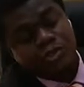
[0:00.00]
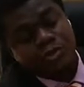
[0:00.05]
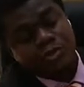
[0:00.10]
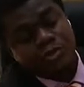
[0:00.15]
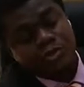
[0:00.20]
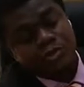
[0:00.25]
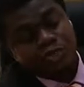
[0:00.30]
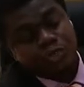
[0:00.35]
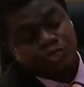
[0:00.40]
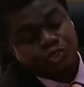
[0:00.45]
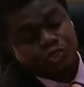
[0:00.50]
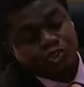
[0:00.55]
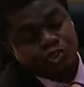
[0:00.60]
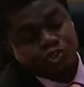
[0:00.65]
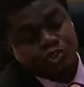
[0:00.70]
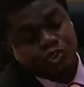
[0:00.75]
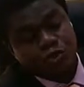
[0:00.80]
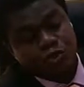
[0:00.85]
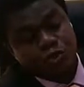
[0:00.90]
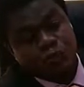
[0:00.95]
and the
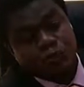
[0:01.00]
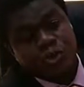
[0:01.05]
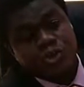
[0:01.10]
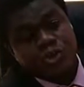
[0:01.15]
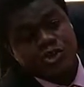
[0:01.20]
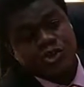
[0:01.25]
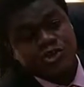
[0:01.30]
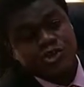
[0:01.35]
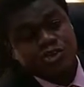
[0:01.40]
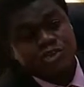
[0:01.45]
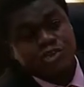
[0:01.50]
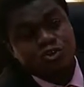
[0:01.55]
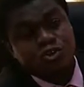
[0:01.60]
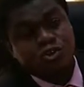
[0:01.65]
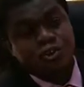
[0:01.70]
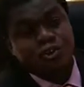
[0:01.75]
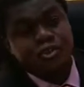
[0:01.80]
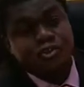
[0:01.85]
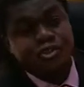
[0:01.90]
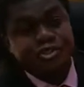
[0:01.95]
procedure of engaging
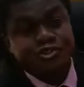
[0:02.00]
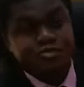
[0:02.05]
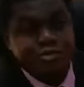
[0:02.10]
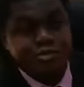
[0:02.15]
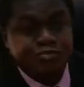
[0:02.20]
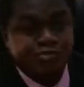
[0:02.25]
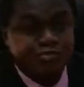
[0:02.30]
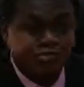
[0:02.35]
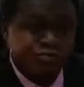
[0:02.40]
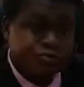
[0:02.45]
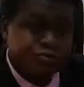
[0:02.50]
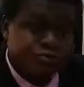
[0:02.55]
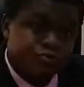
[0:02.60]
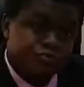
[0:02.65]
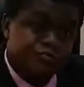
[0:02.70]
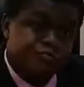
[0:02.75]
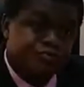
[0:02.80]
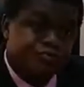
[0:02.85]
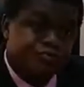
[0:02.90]
community people,